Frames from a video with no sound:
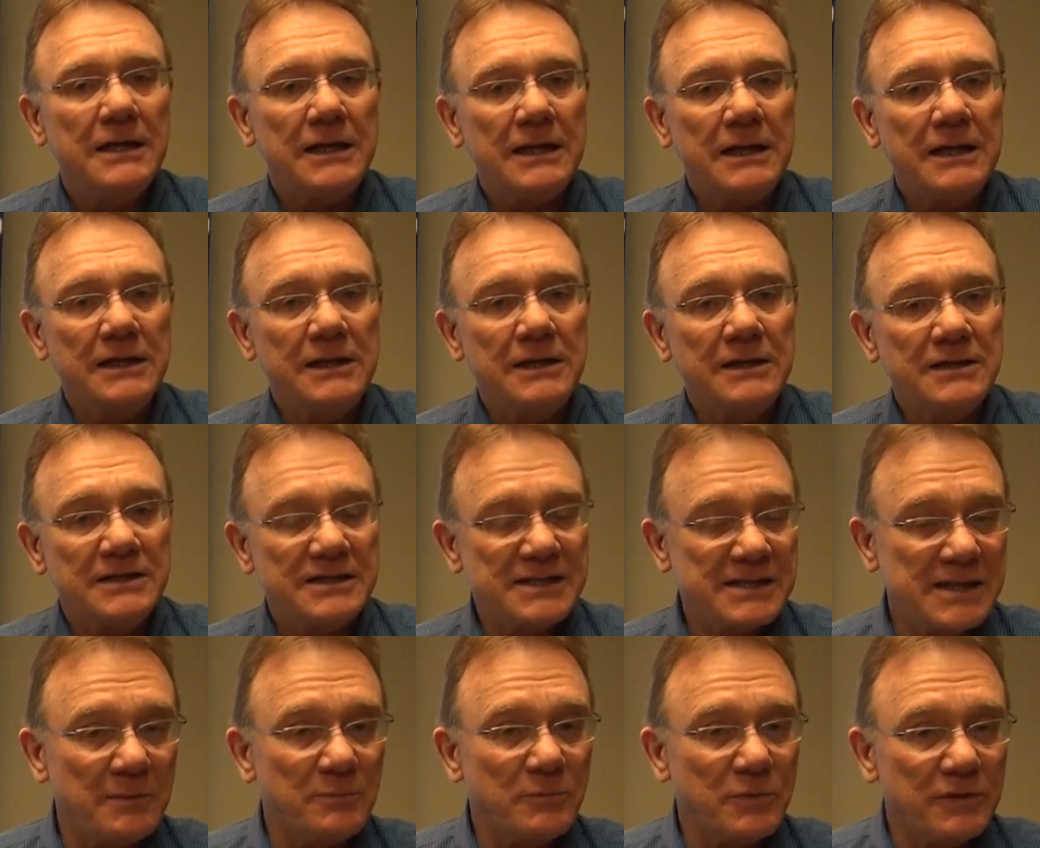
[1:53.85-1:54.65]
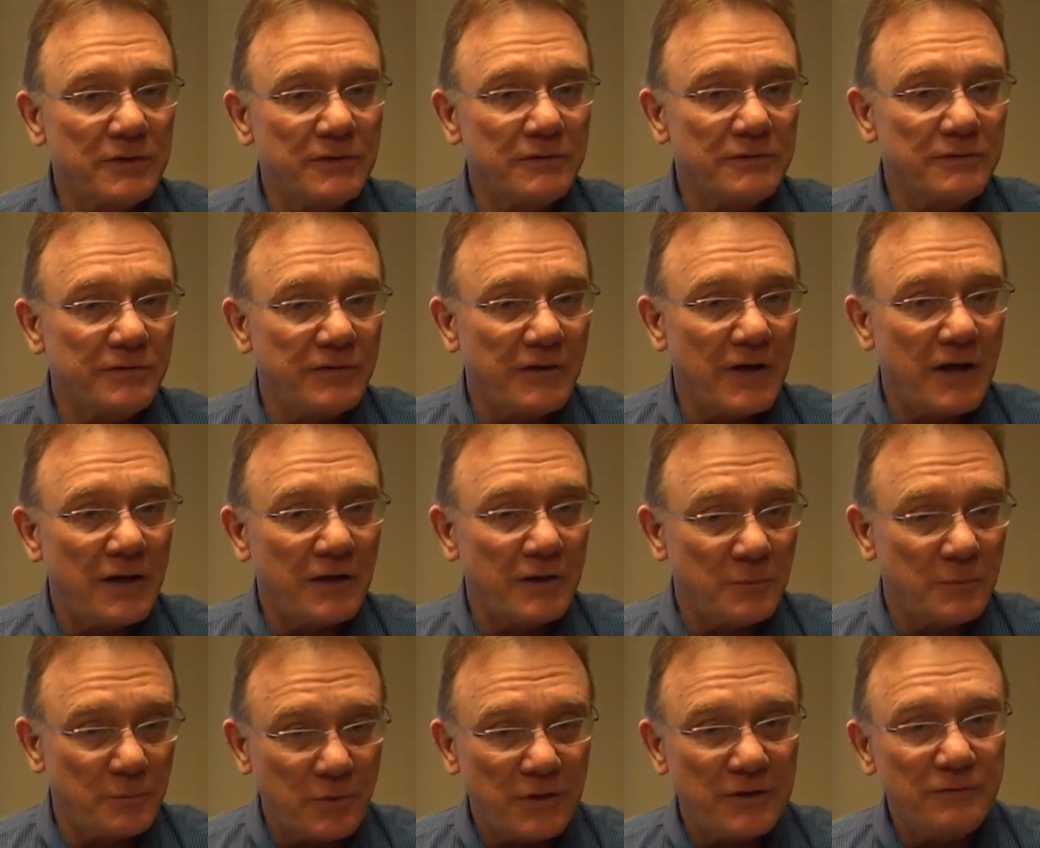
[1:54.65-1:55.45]
in December of
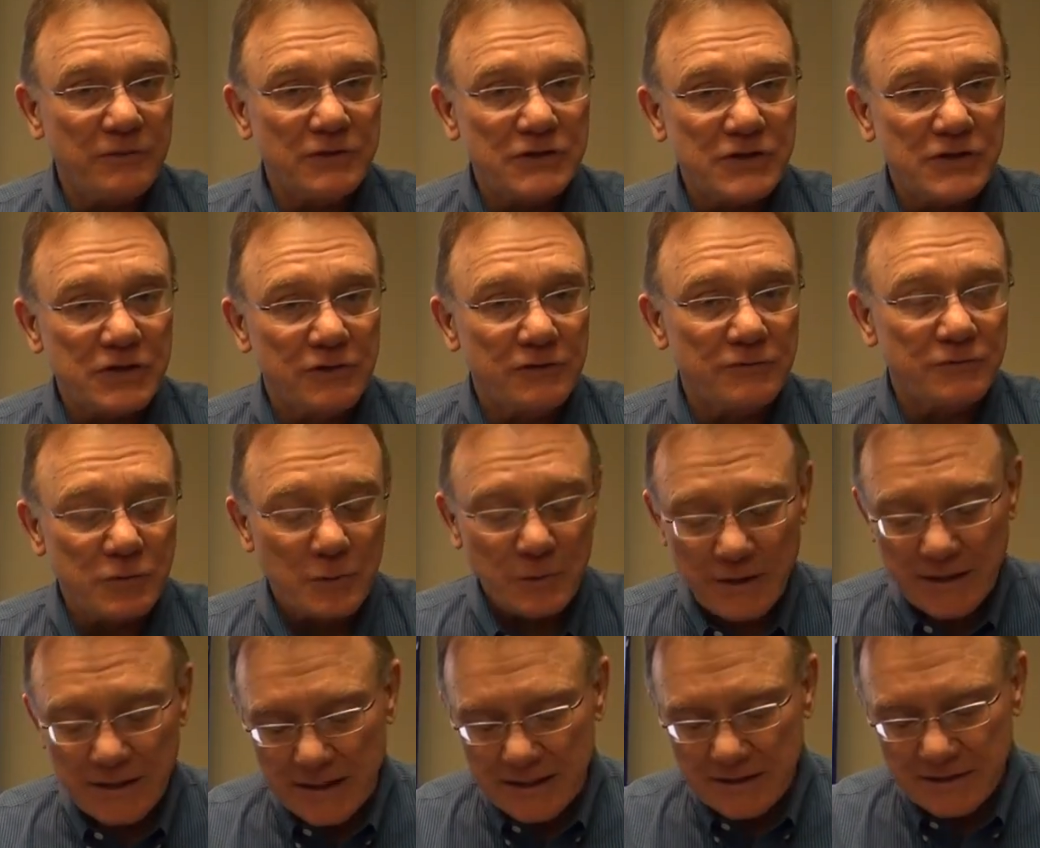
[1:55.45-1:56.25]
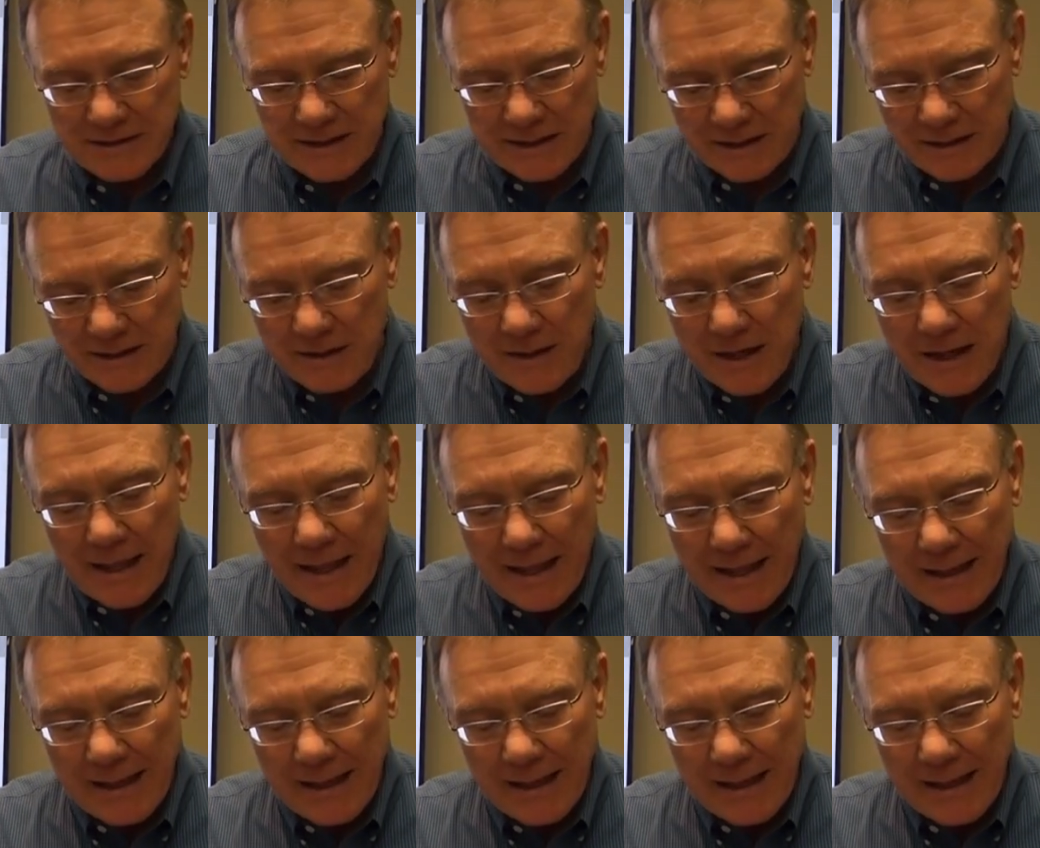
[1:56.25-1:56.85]
uh, the previous year of 2018,